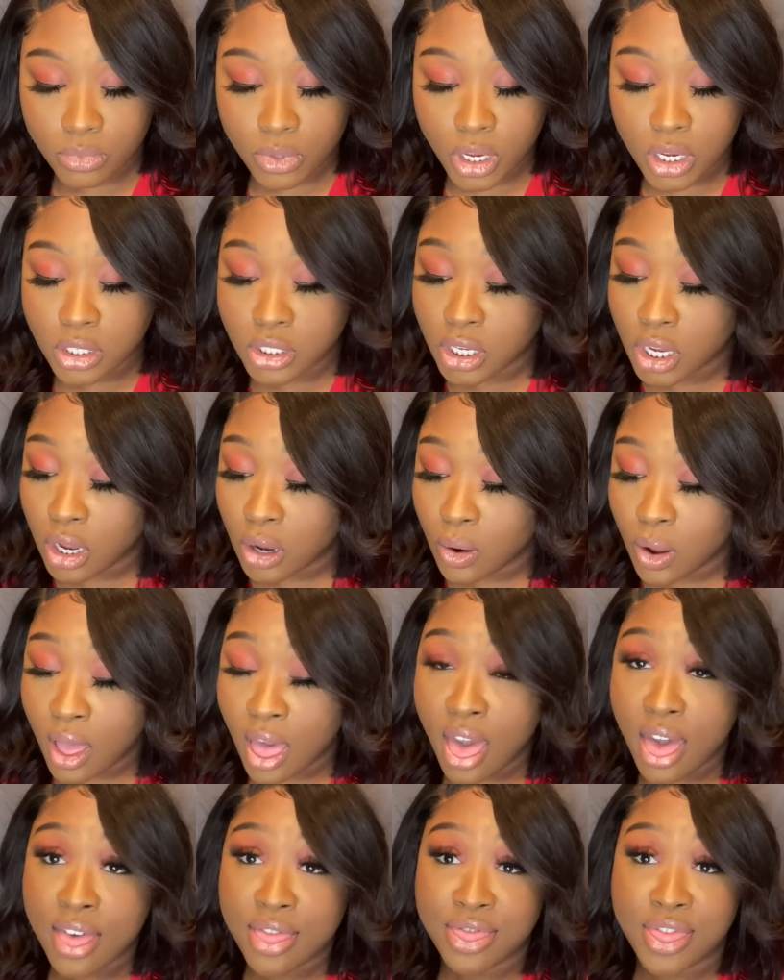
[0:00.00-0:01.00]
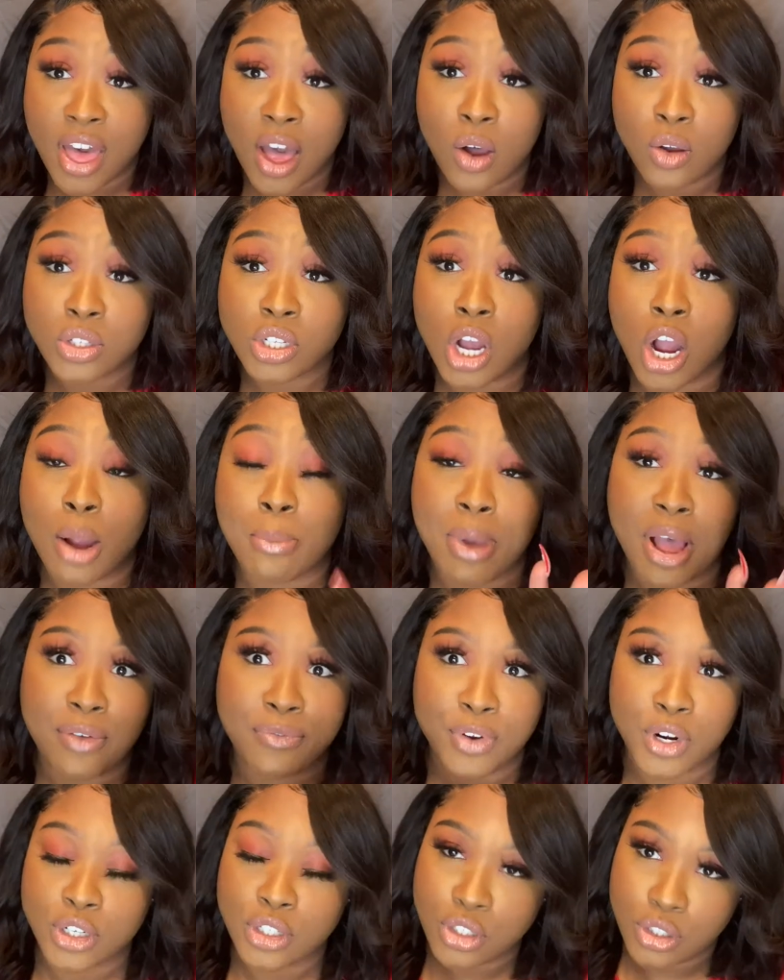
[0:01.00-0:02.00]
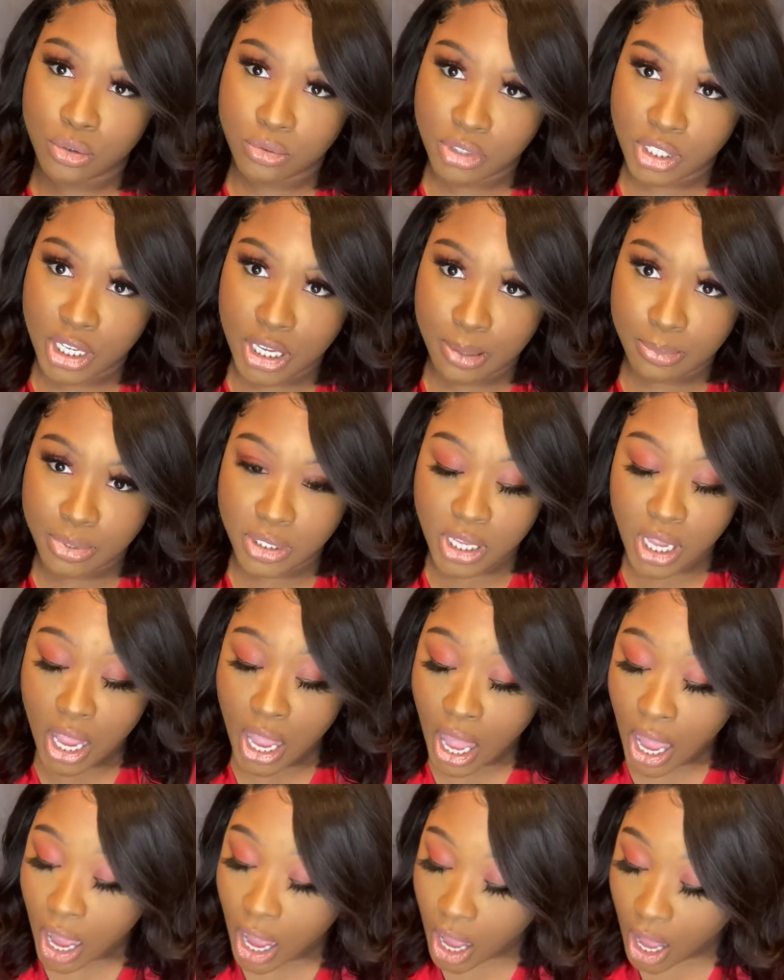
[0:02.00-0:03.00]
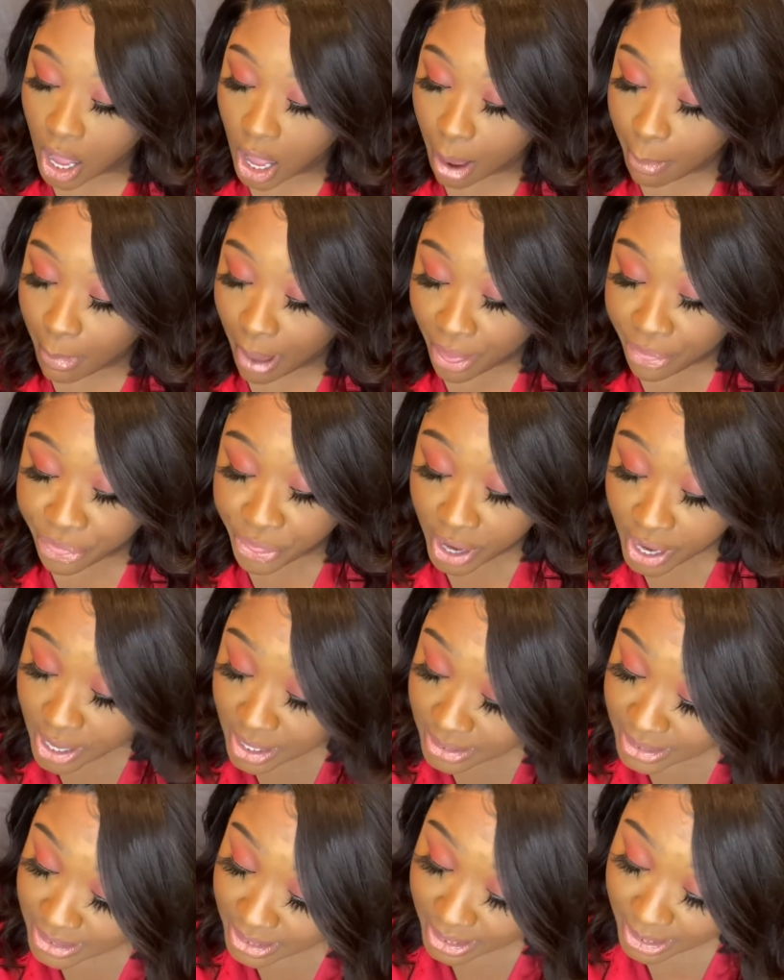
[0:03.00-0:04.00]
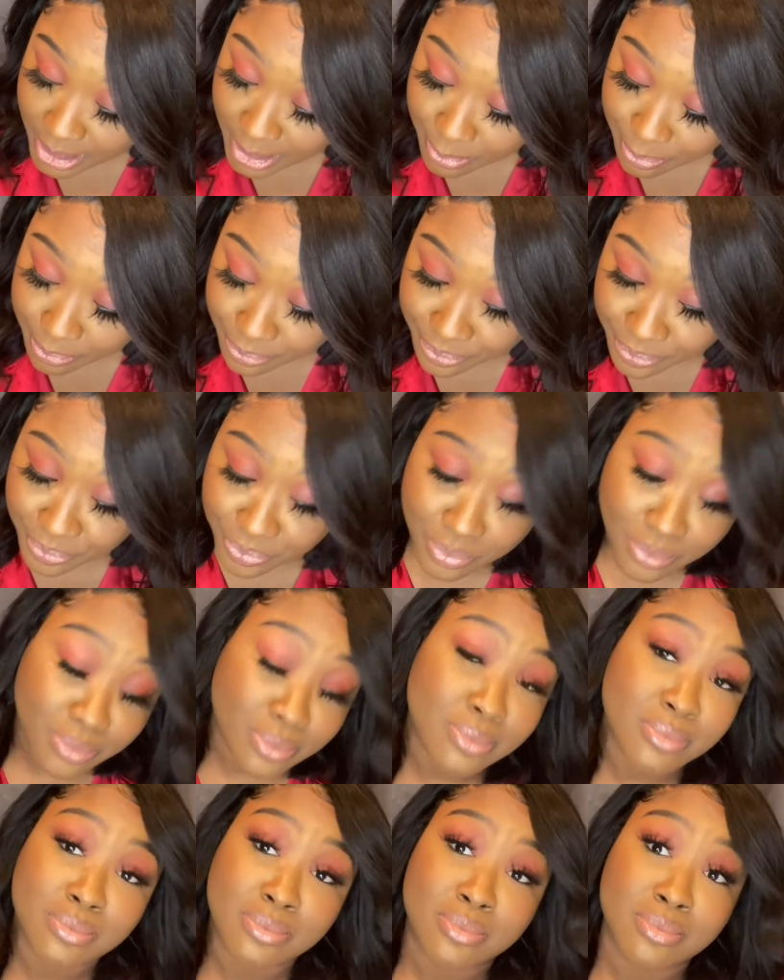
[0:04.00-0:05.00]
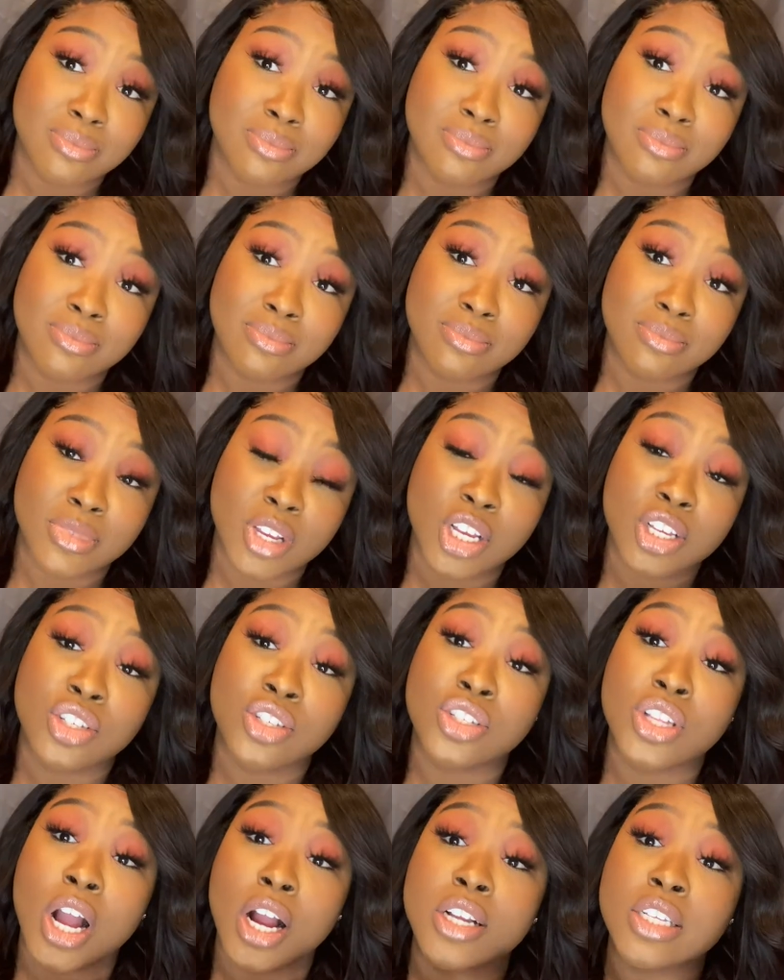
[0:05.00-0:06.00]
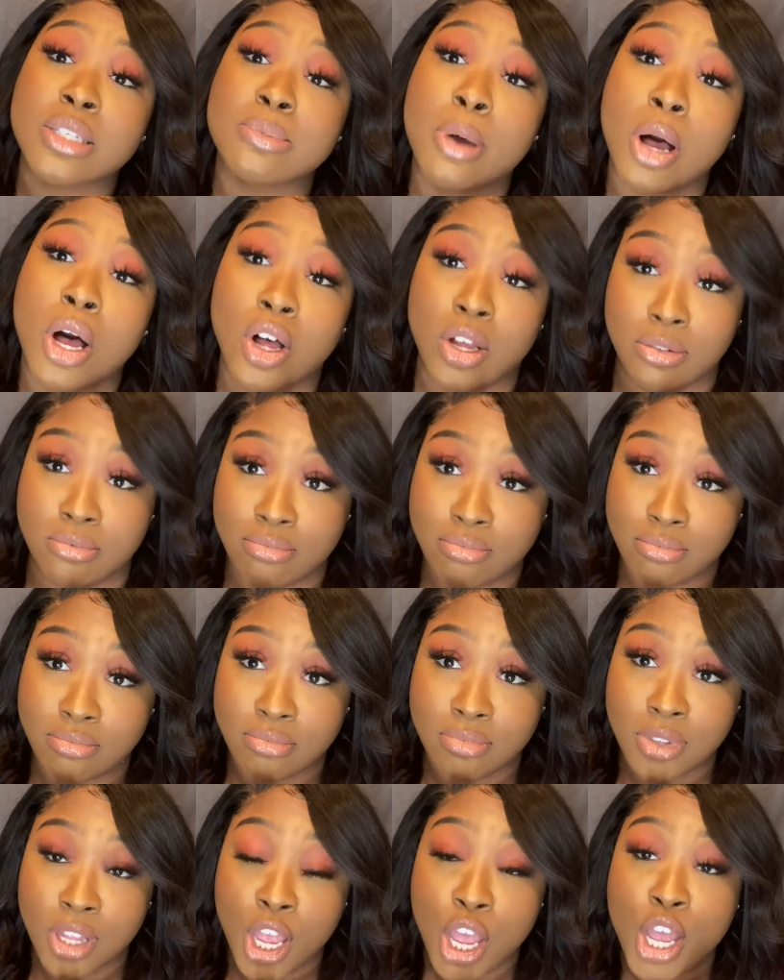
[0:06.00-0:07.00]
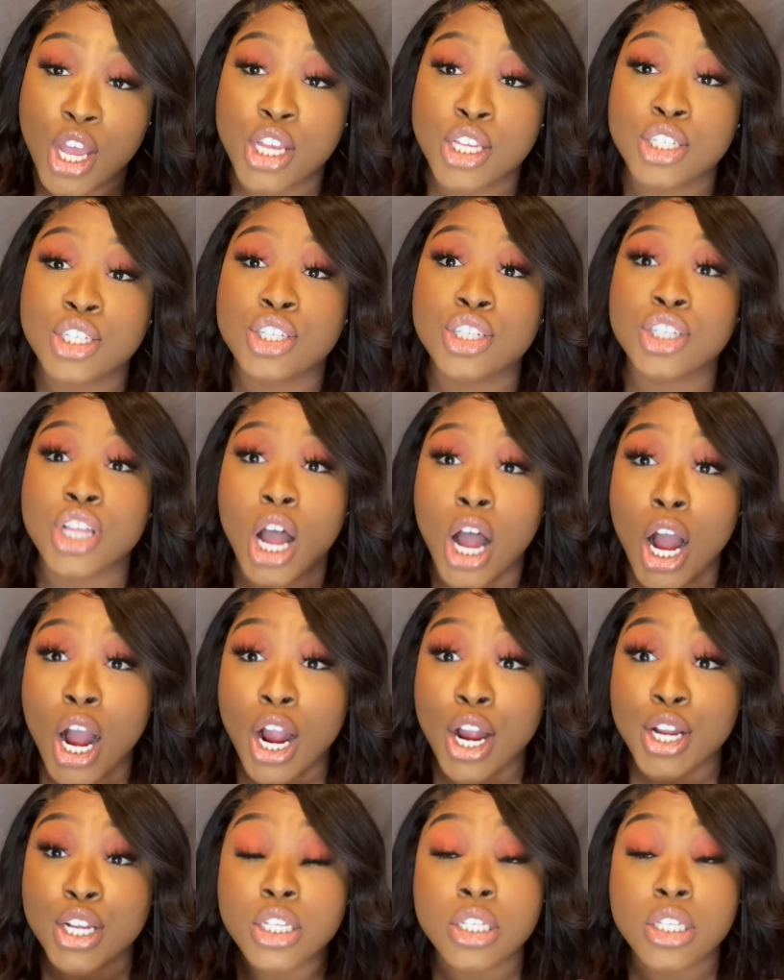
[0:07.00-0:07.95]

So those are my first 2 tips. My third tip, start small. I